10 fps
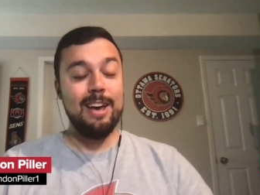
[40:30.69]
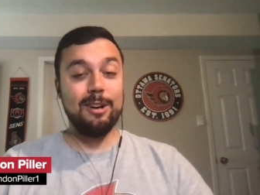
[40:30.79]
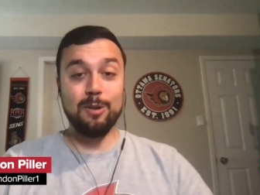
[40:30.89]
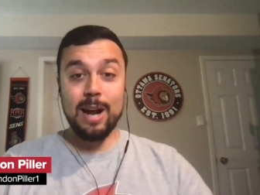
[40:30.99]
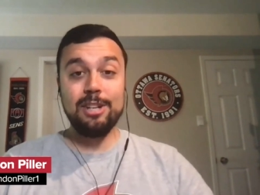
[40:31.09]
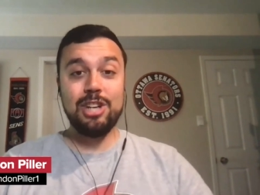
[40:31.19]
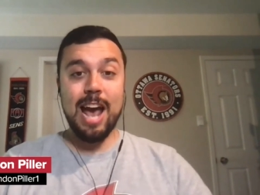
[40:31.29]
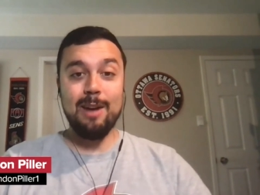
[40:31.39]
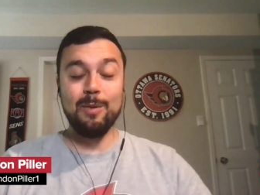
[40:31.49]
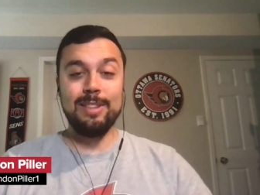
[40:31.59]
Great
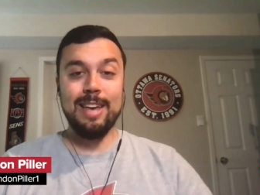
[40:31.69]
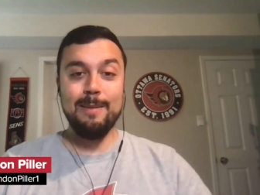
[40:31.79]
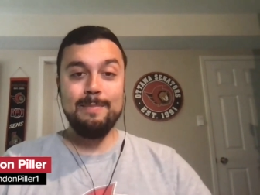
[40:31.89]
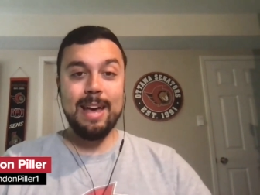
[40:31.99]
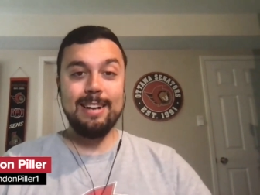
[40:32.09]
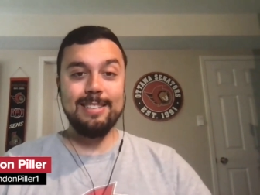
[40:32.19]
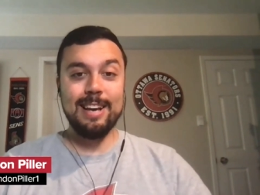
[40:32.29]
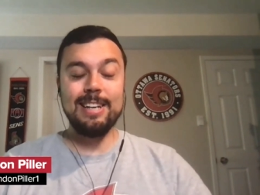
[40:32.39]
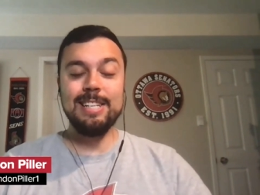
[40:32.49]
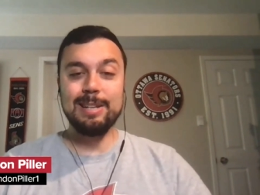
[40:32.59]
chat with him, and
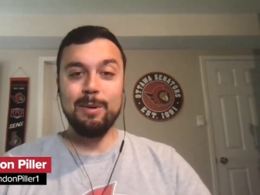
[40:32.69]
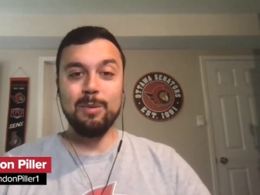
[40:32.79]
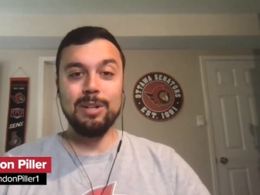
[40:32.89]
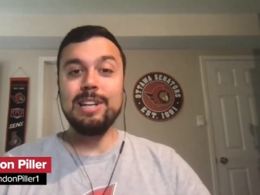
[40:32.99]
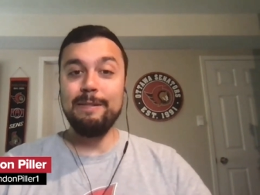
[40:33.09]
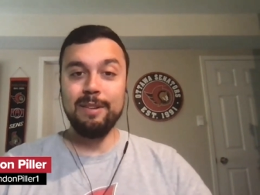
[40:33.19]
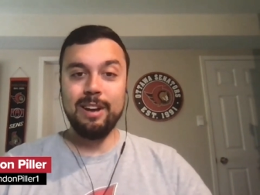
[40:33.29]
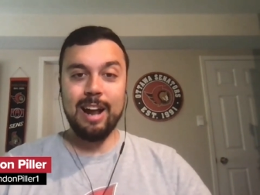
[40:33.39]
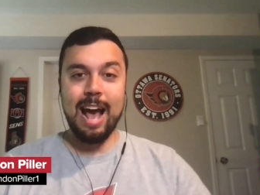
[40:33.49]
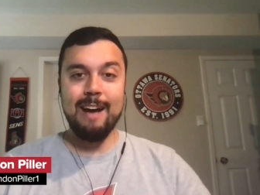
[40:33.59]
uh, he's someone we're definitely
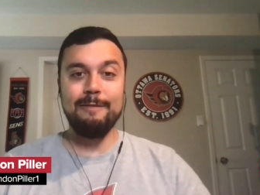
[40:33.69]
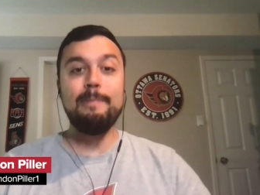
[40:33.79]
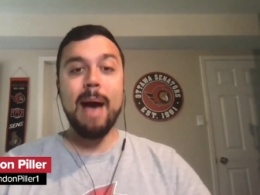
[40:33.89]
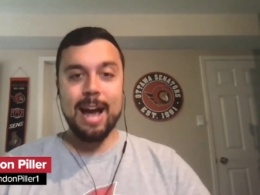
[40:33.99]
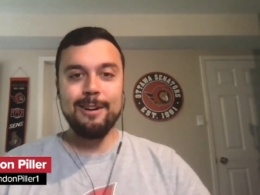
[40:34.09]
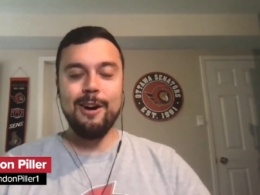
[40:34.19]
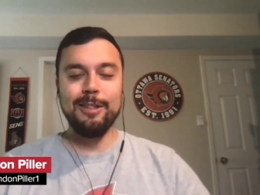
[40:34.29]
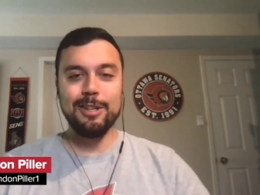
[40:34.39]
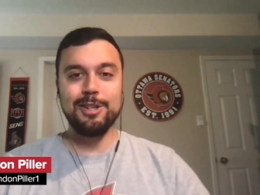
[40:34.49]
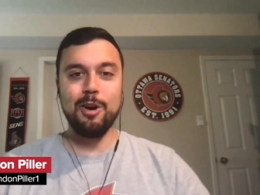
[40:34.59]
going to have back on
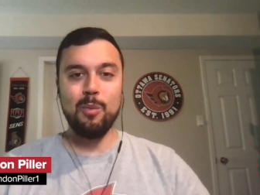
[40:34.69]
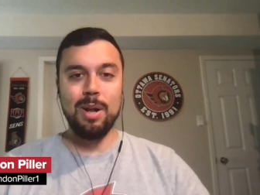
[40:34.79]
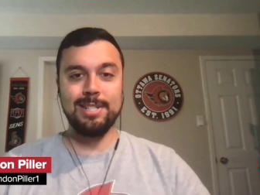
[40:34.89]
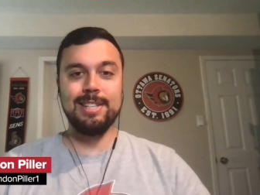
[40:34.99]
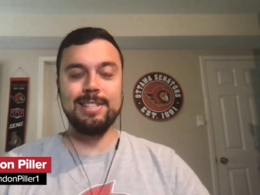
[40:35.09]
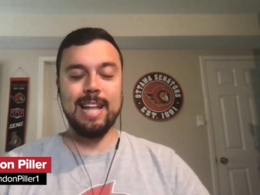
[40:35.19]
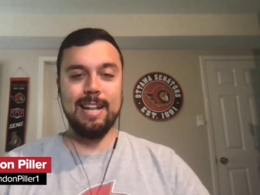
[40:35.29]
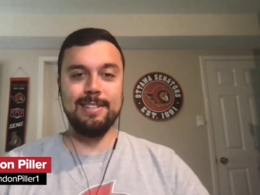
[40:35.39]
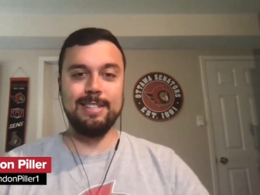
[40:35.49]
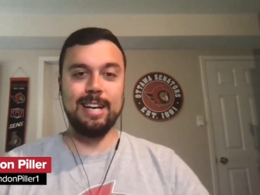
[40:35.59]
the show once the
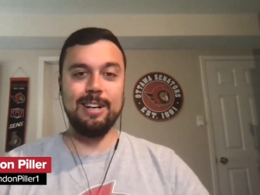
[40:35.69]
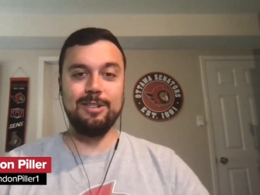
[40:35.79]
Sens uh,